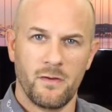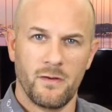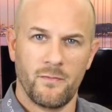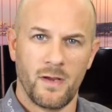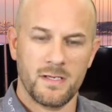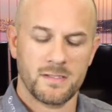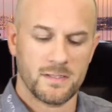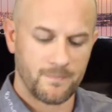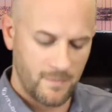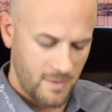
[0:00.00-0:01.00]
your
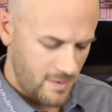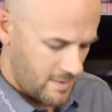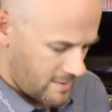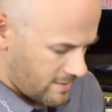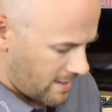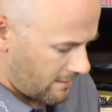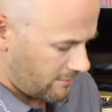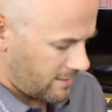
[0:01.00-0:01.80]
devices. Now,